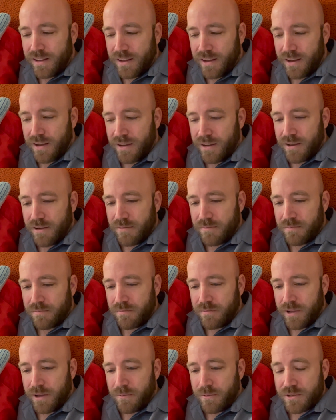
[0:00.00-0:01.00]
Um,
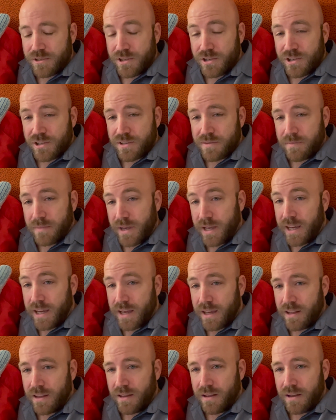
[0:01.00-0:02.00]
it wasn't just me.